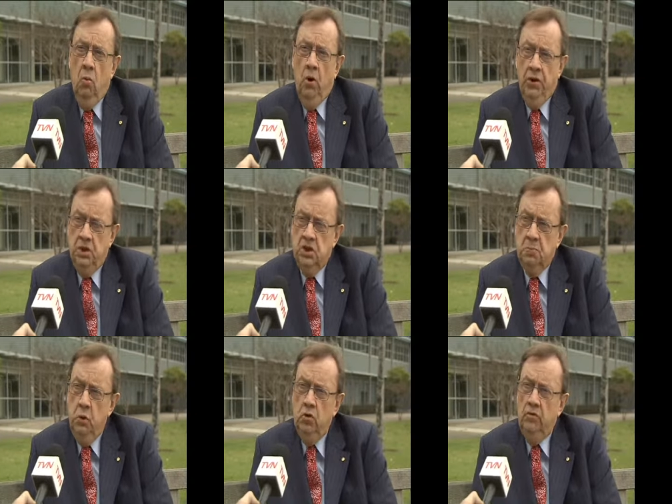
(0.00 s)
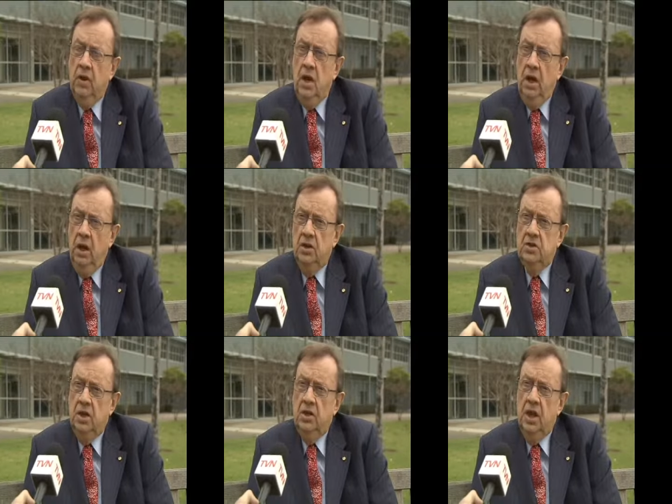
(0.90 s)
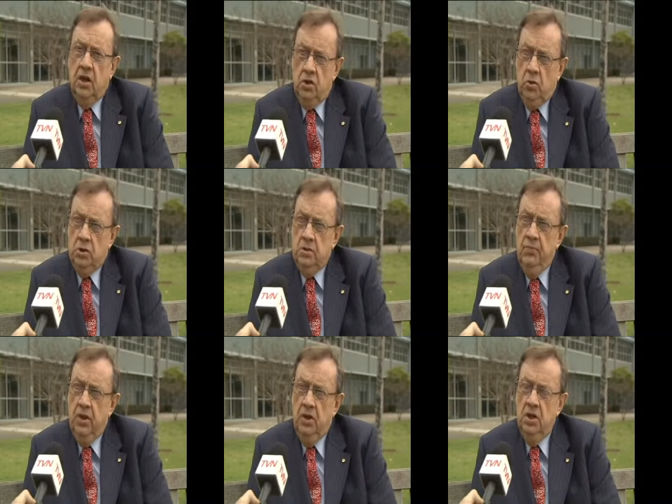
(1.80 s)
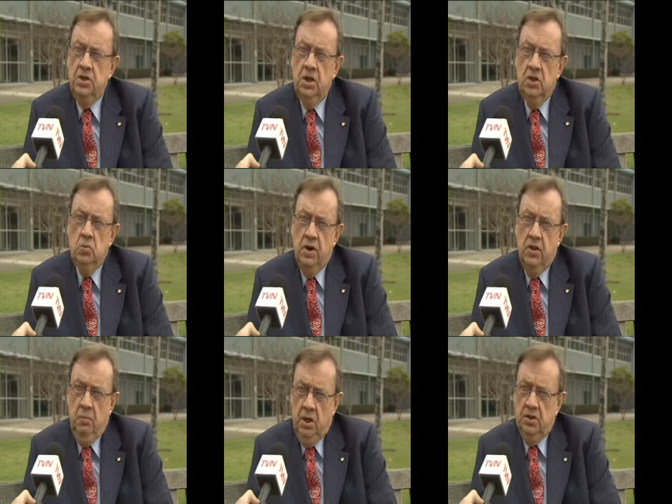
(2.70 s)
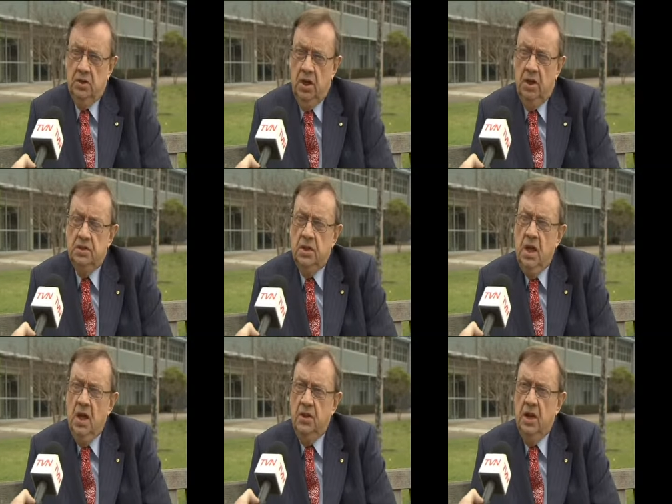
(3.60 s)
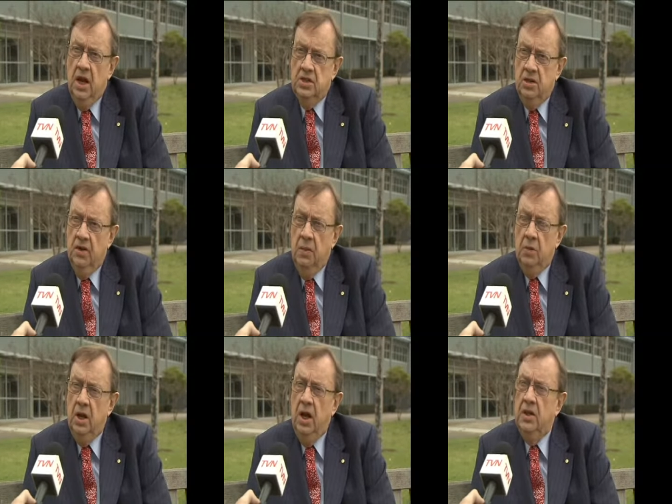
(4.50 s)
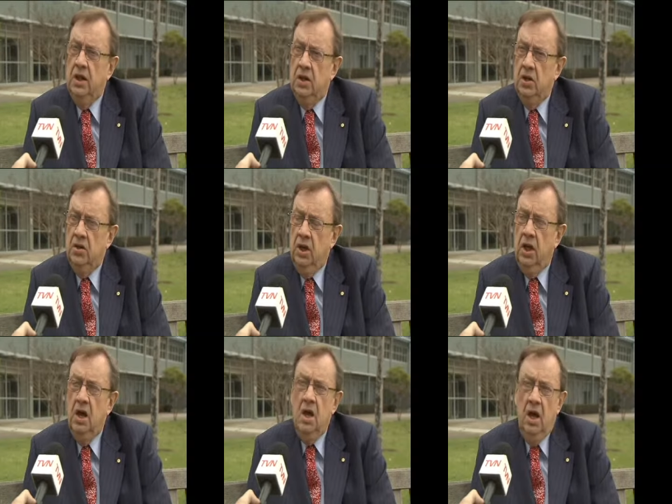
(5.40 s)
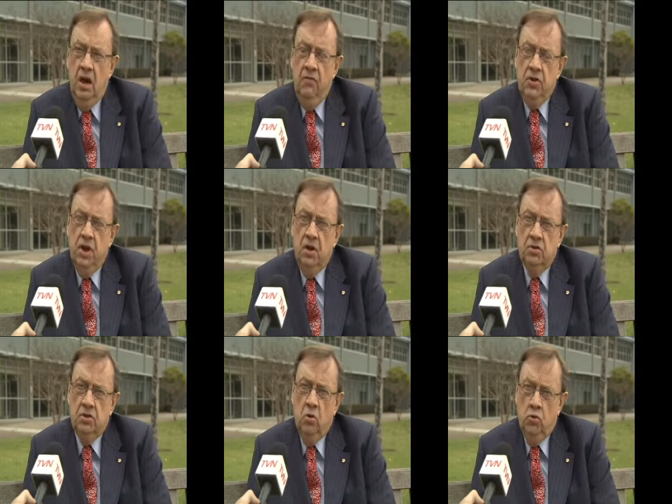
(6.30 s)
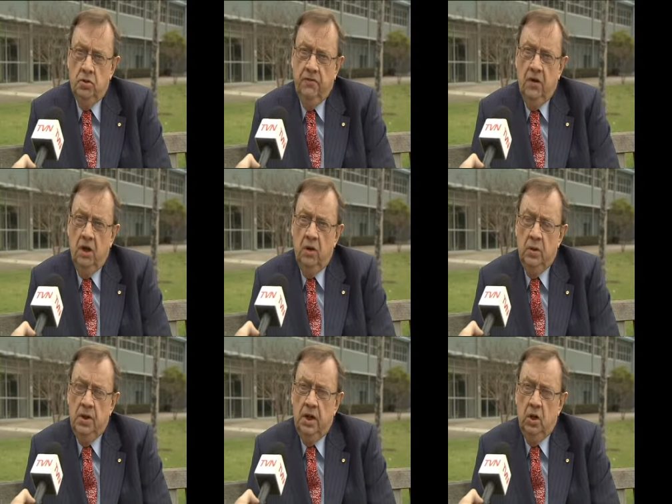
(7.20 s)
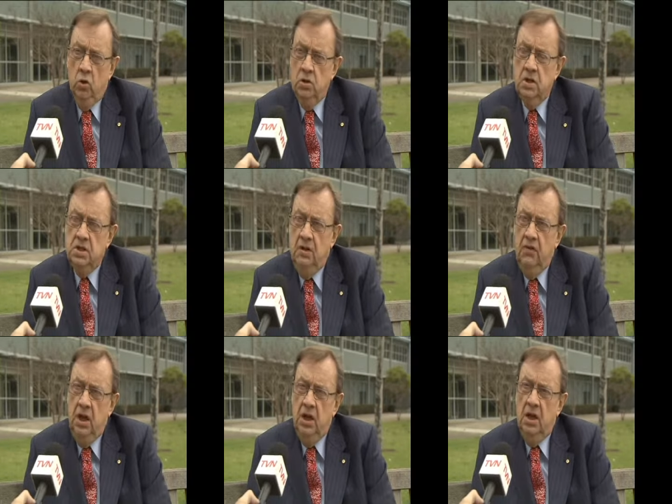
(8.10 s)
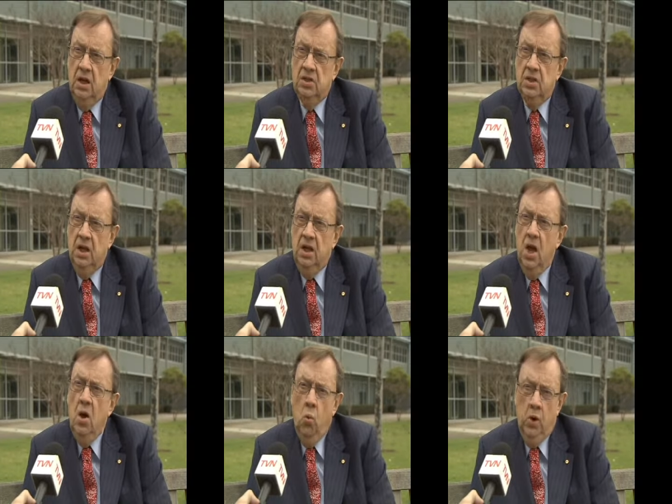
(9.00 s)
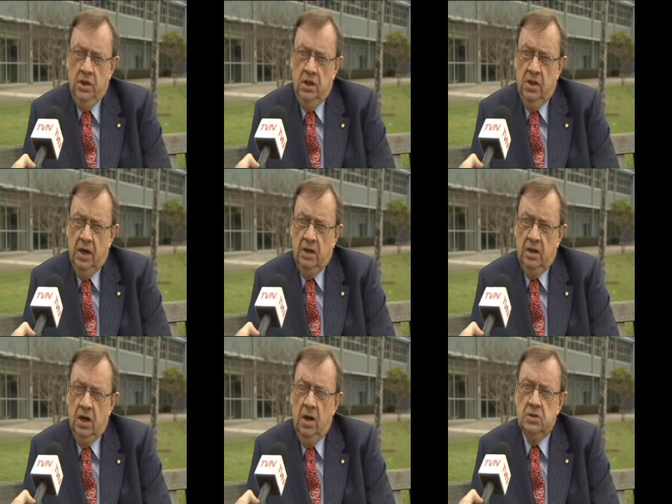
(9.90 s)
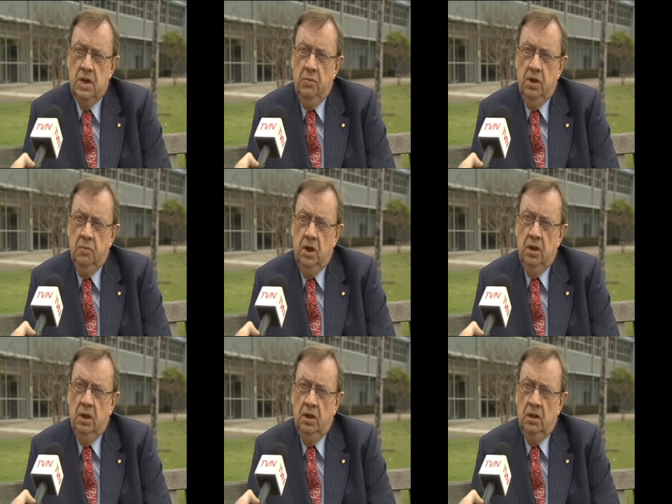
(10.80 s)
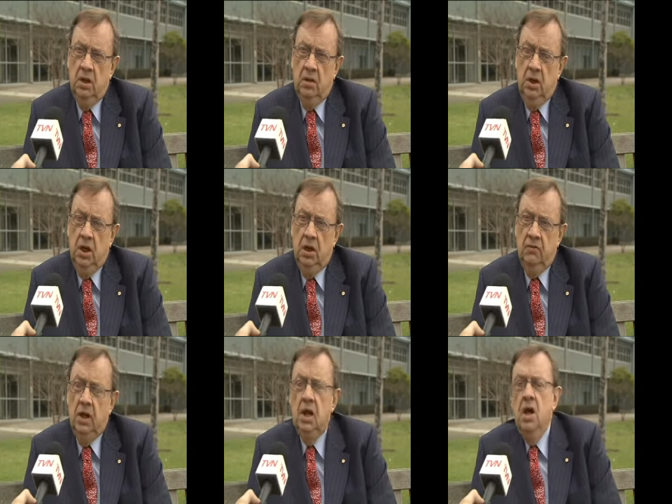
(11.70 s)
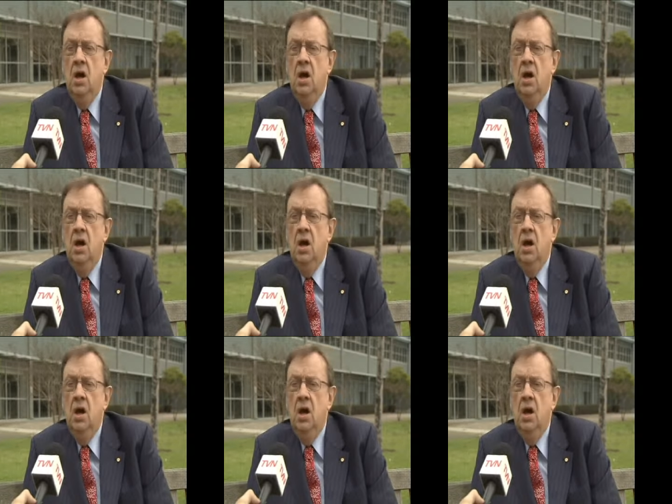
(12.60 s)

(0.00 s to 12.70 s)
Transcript: What this has proved is that they can do it. This is one of the biggest things uh, that has to happen, and they did it there. Everything else ought to follow, and they can look to TVN and say, We did that. And I was happy to be at, at, the beginning of that.